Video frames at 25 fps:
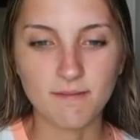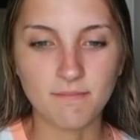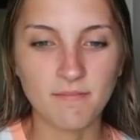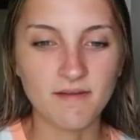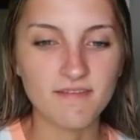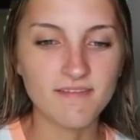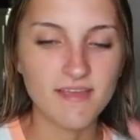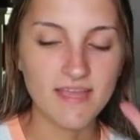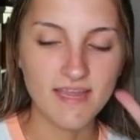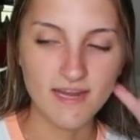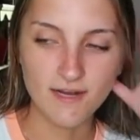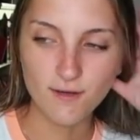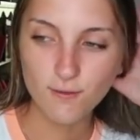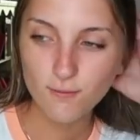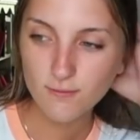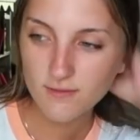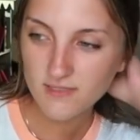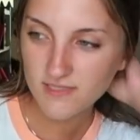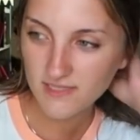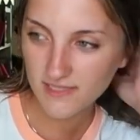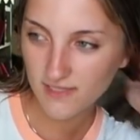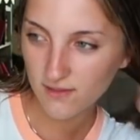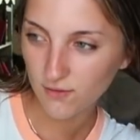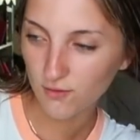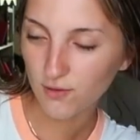my hair
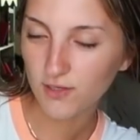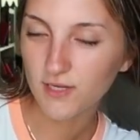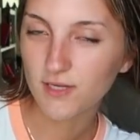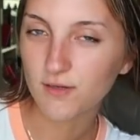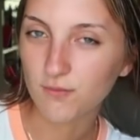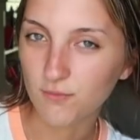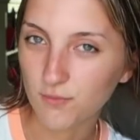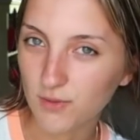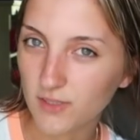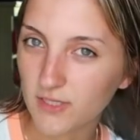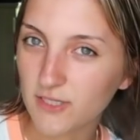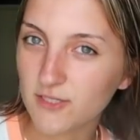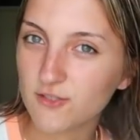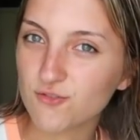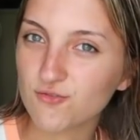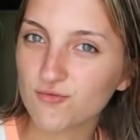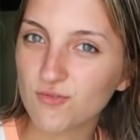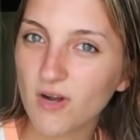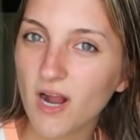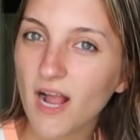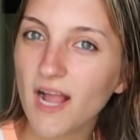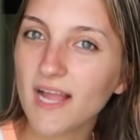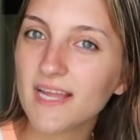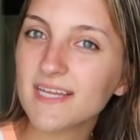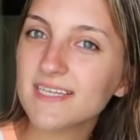was like looking really
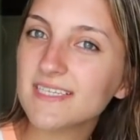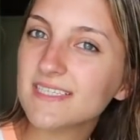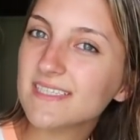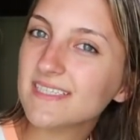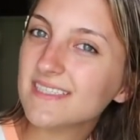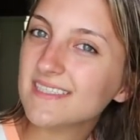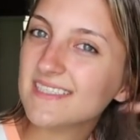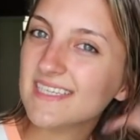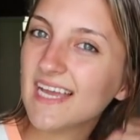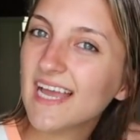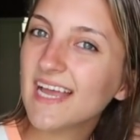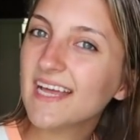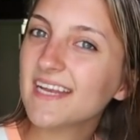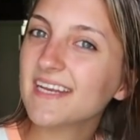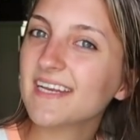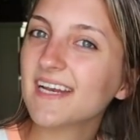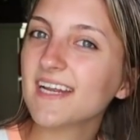dry and dead,